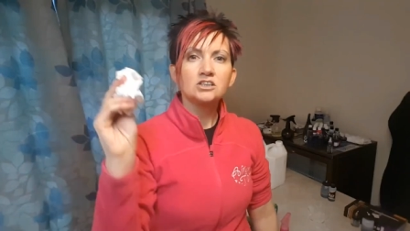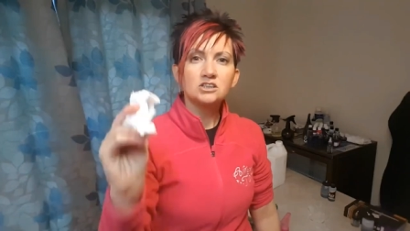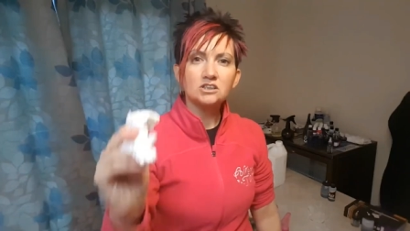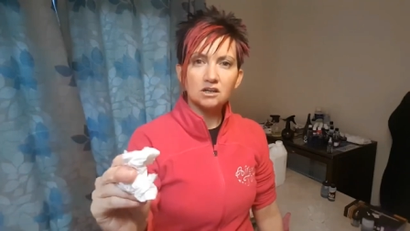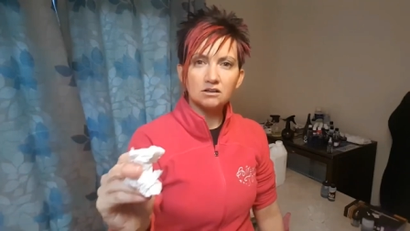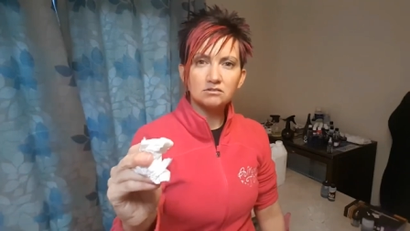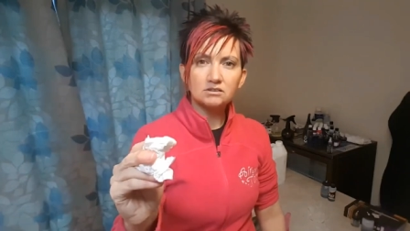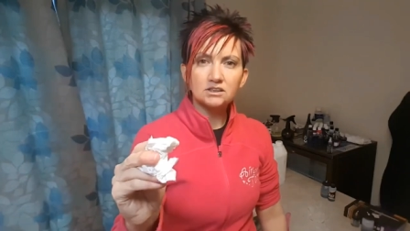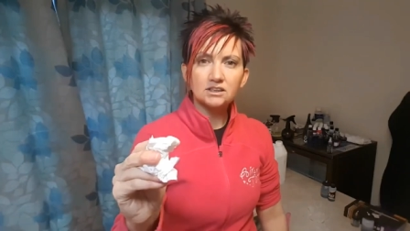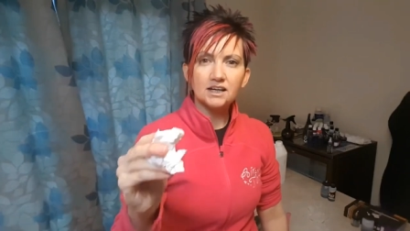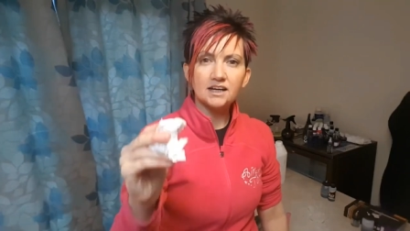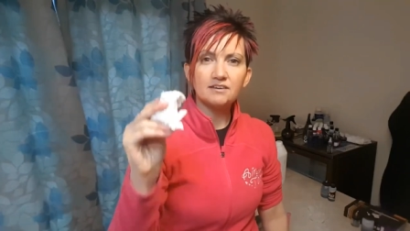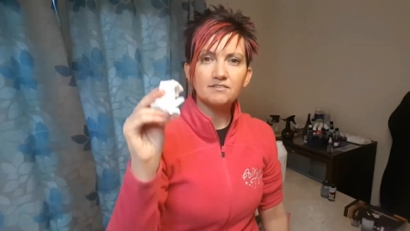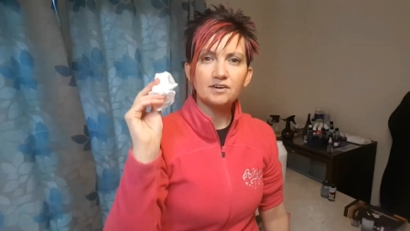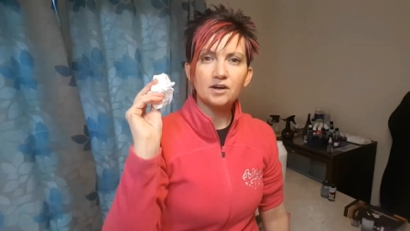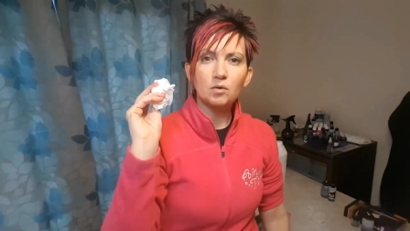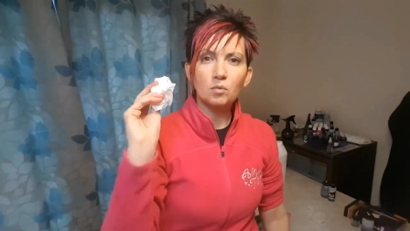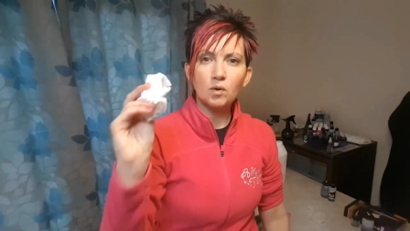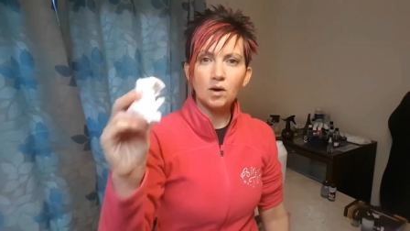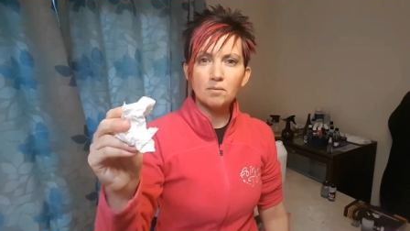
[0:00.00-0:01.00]
Don't save
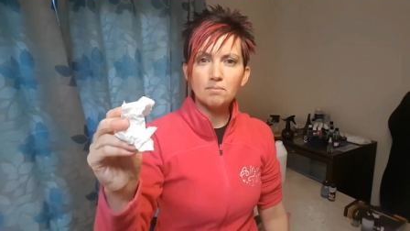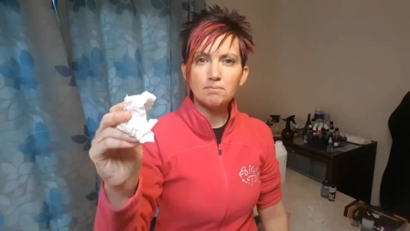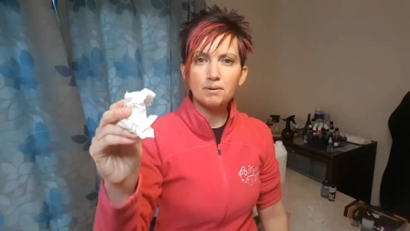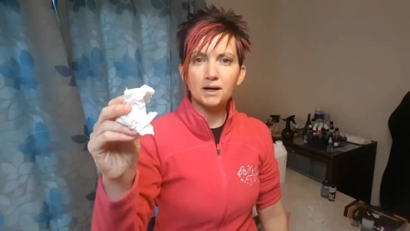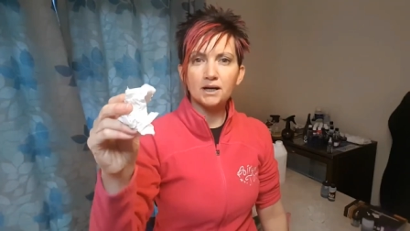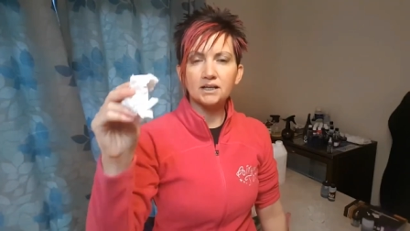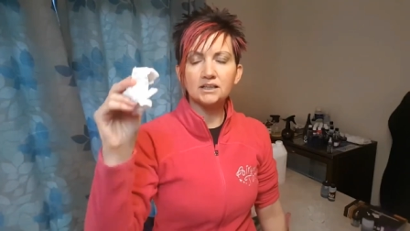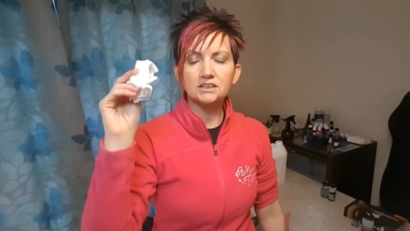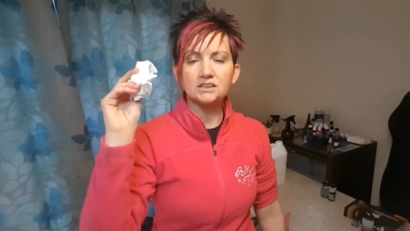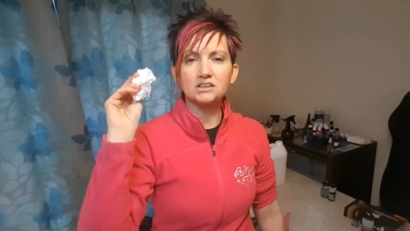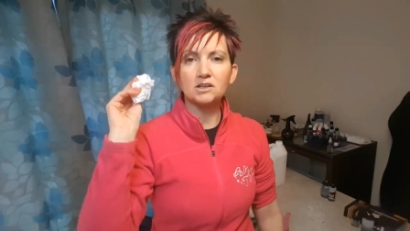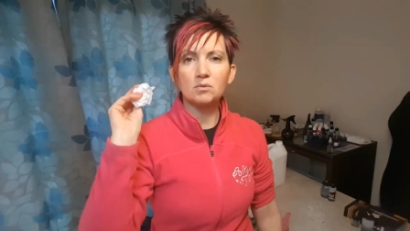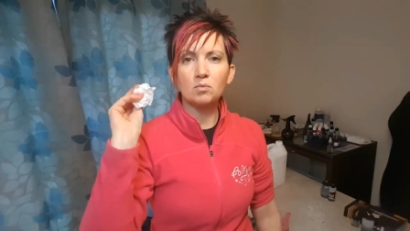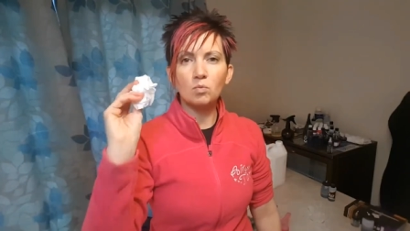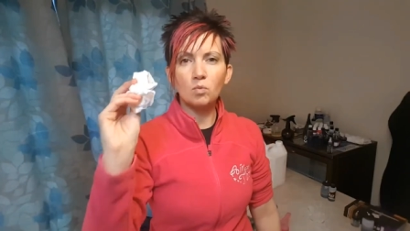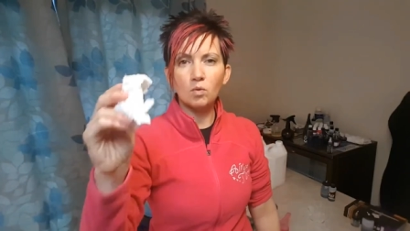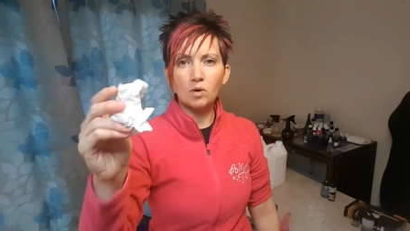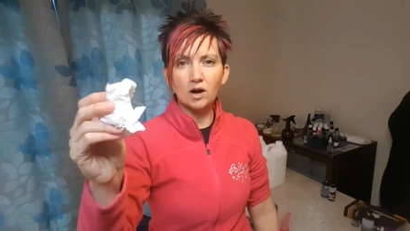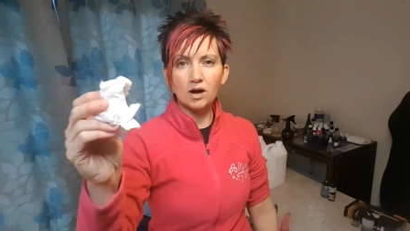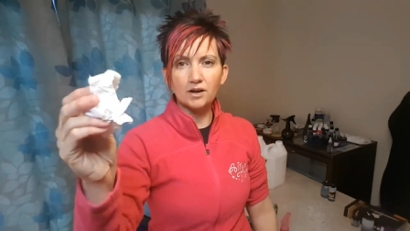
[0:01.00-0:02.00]
it. One
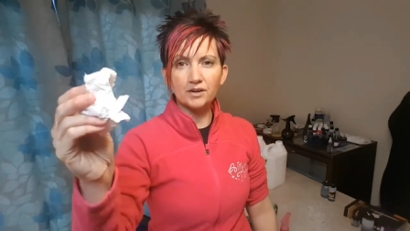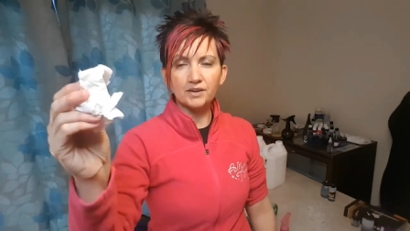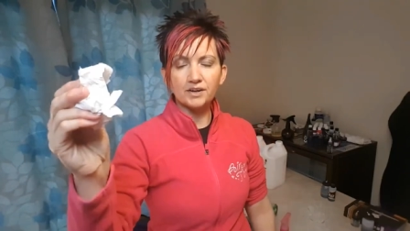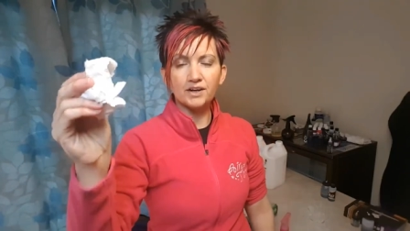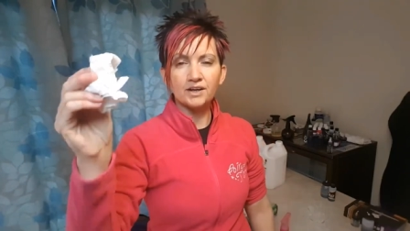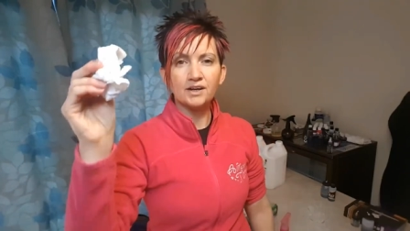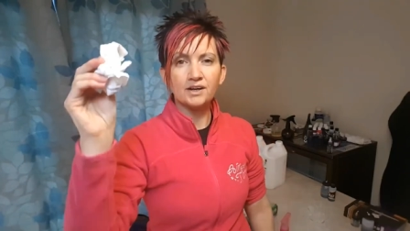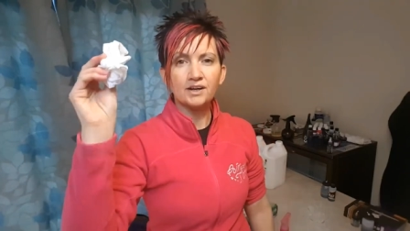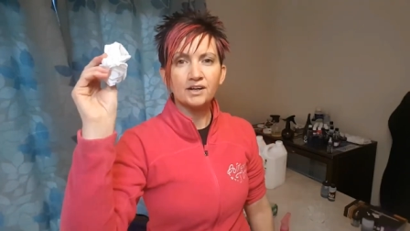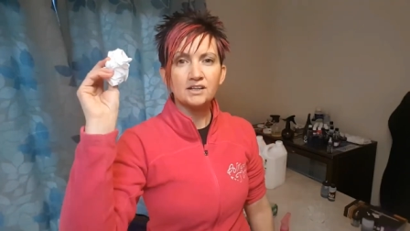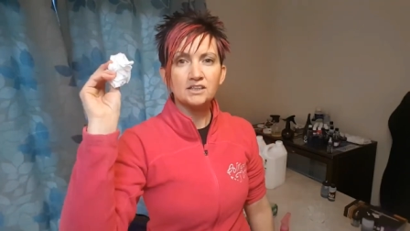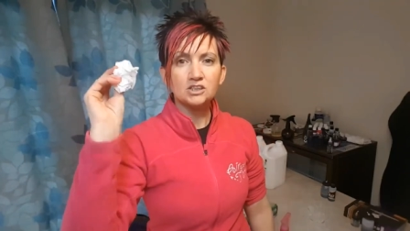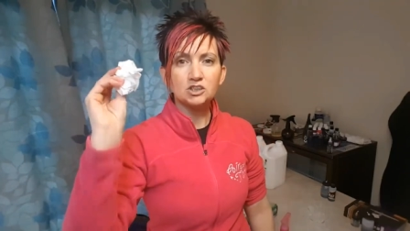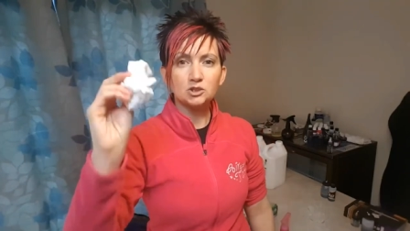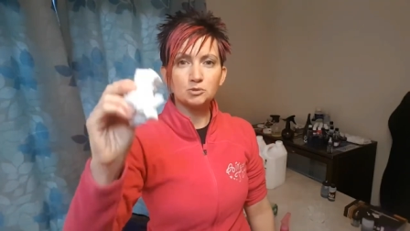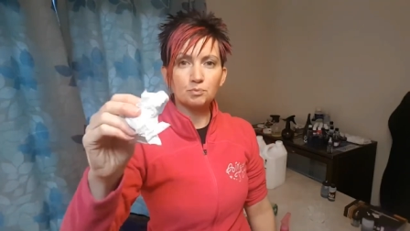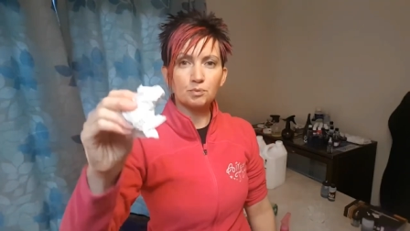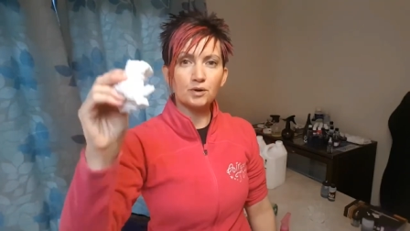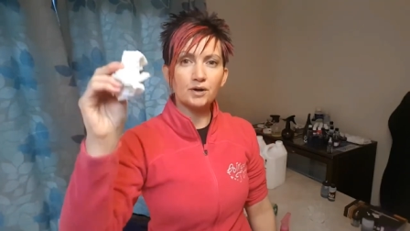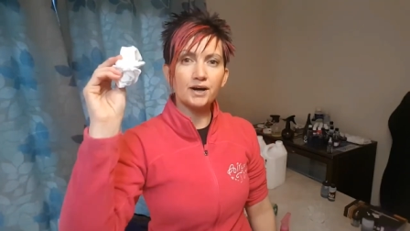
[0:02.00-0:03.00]
person, one
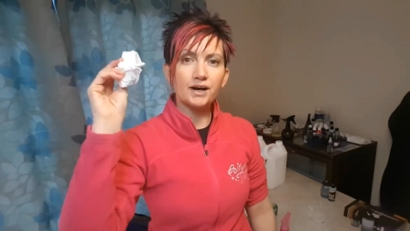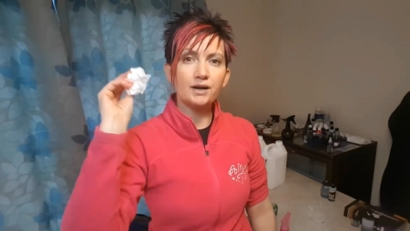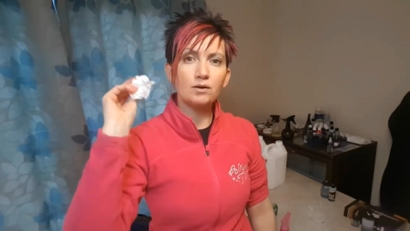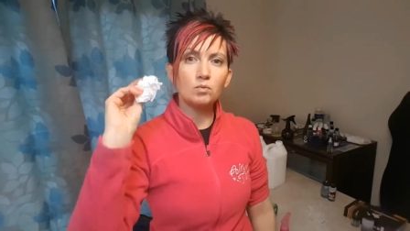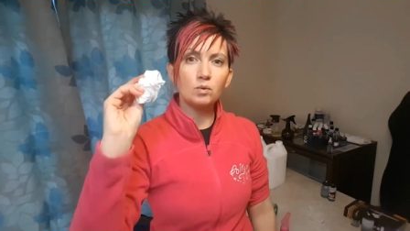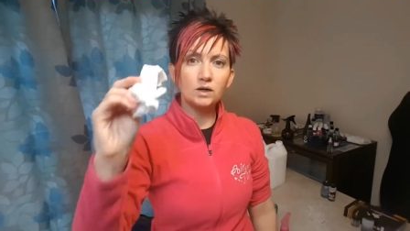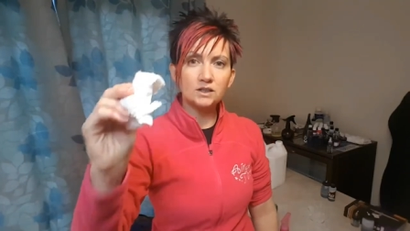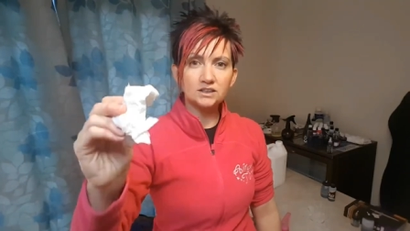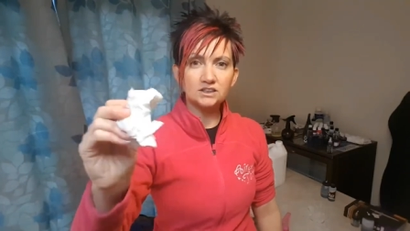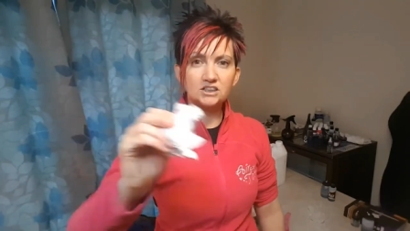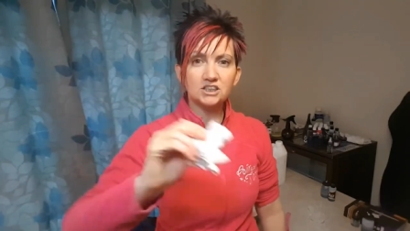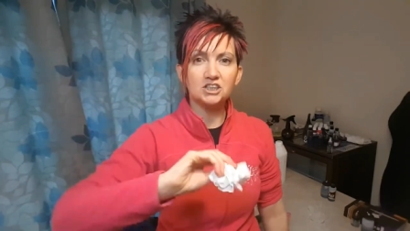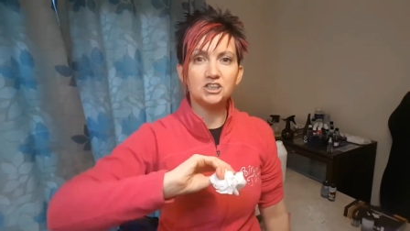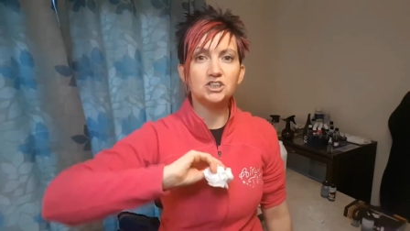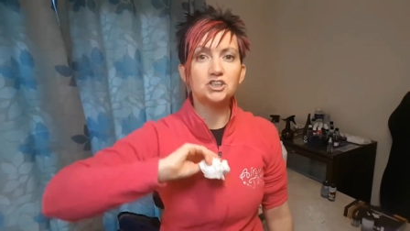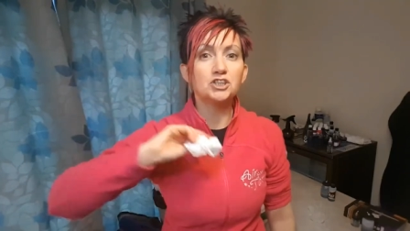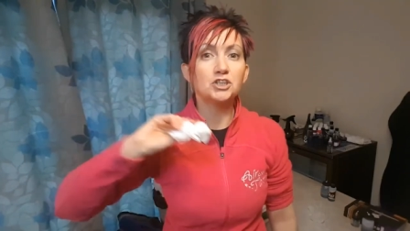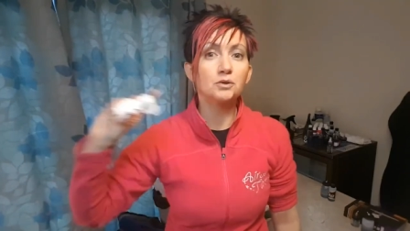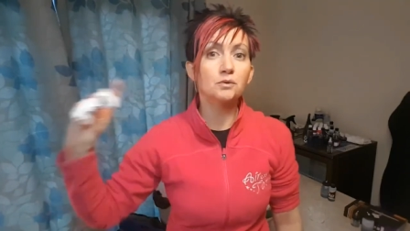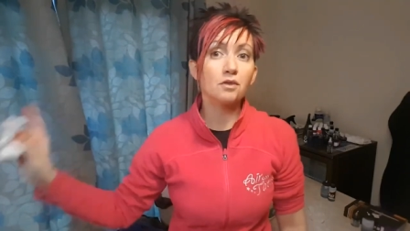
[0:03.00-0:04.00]
spray, one
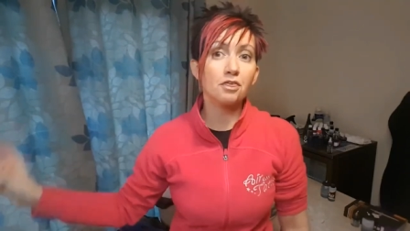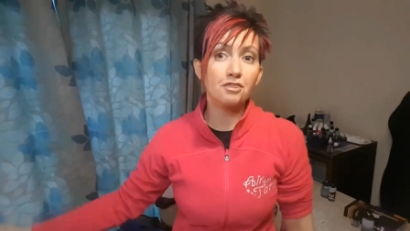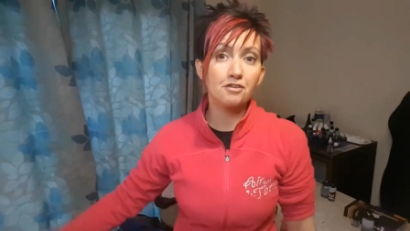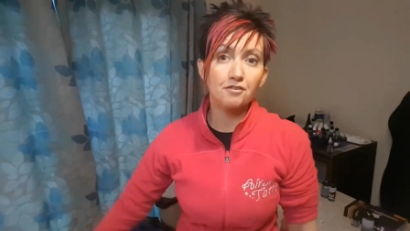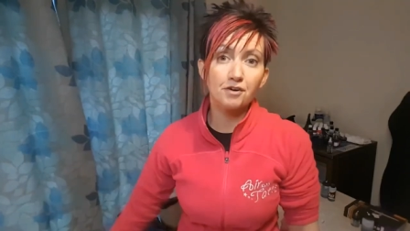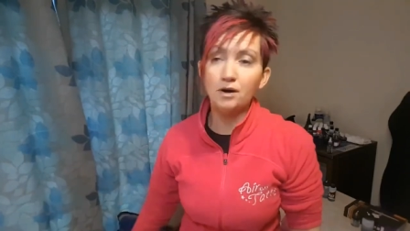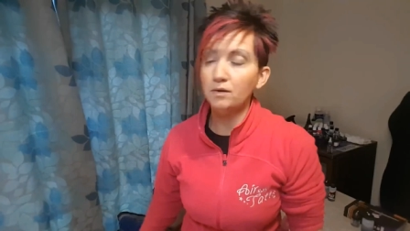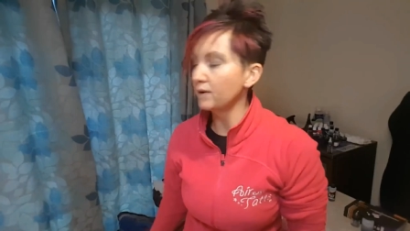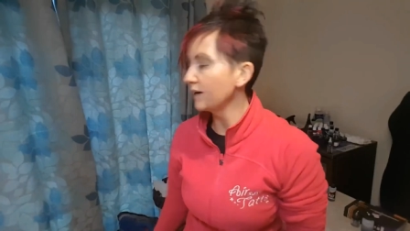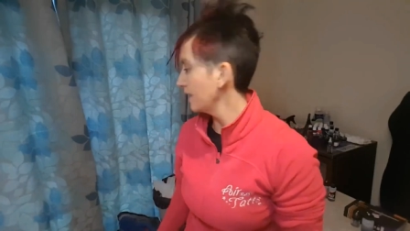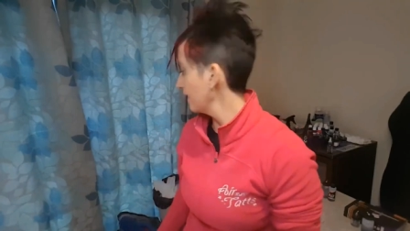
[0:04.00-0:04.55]
tissue, throw